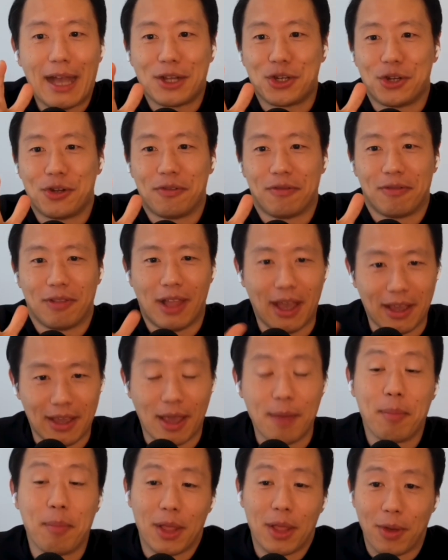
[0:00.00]
of like,
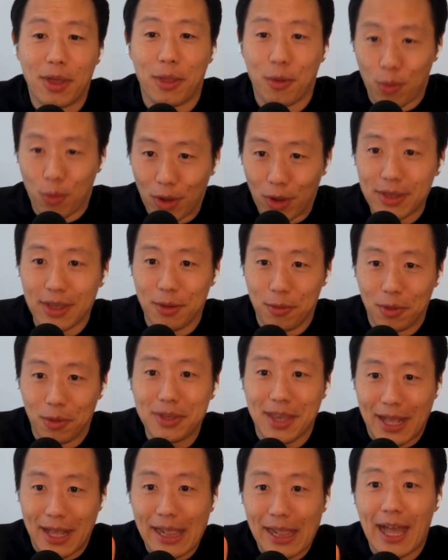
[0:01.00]
and by the way, it was
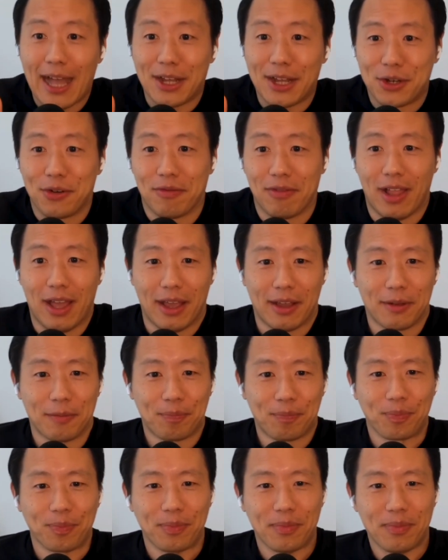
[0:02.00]
a clash of like,
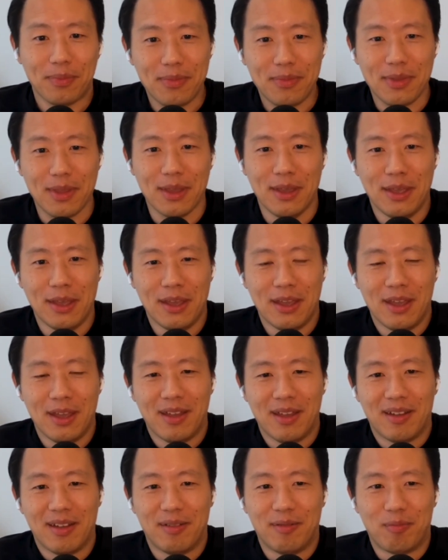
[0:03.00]

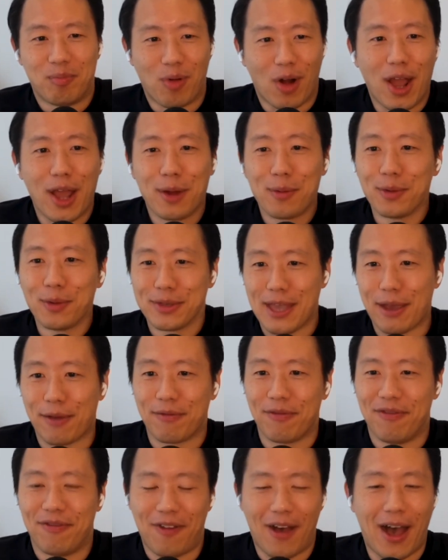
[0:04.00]
Brian was like
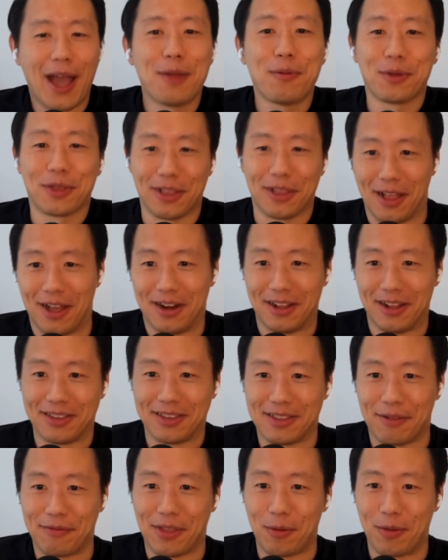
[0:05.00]
fine with a lot of the
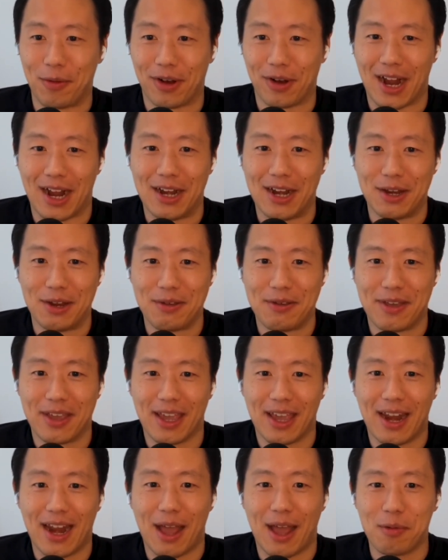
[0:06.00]
stuff that we were kind of doing.
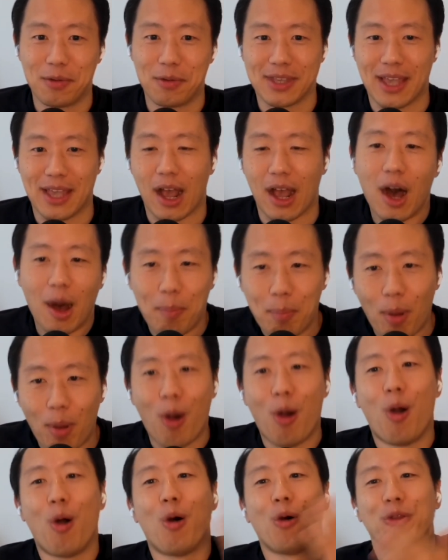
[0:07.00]
And I was like
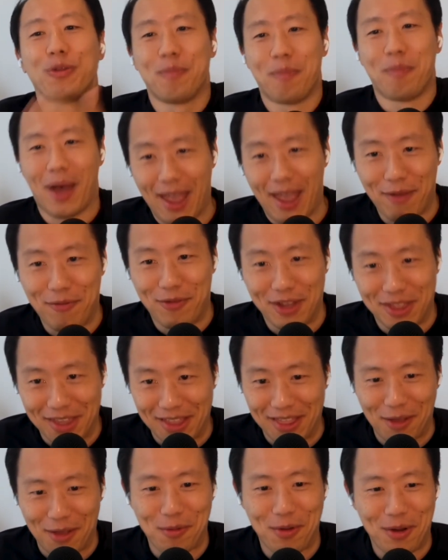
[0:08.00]
appalled by everything
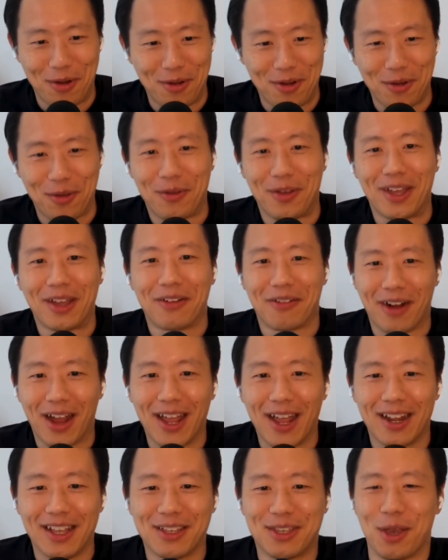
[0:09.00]
that we were doing.
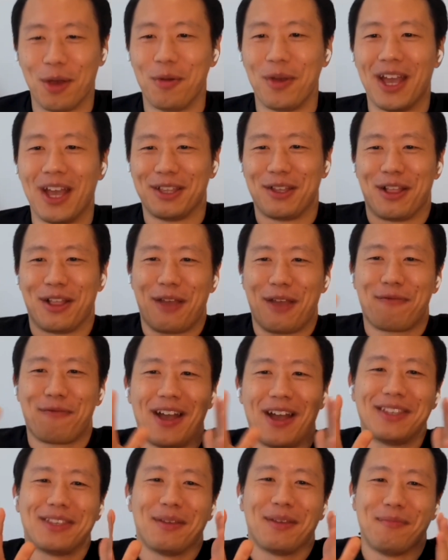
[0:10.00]
Right. And so we had to like
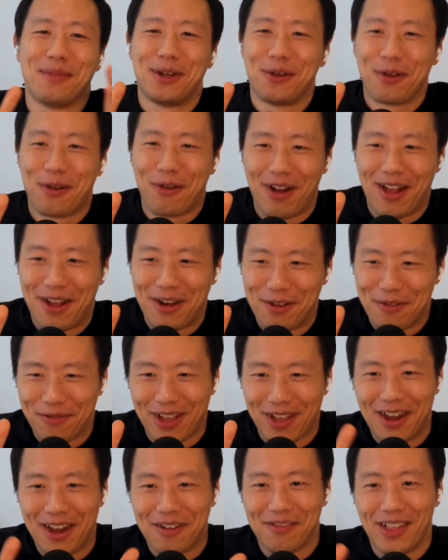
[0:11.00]
find some middle ground of
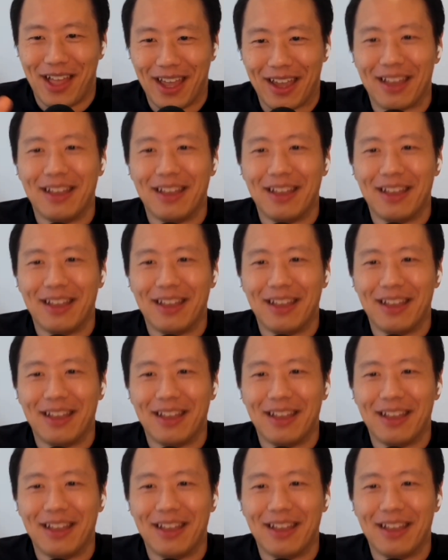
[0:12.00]
kind of like,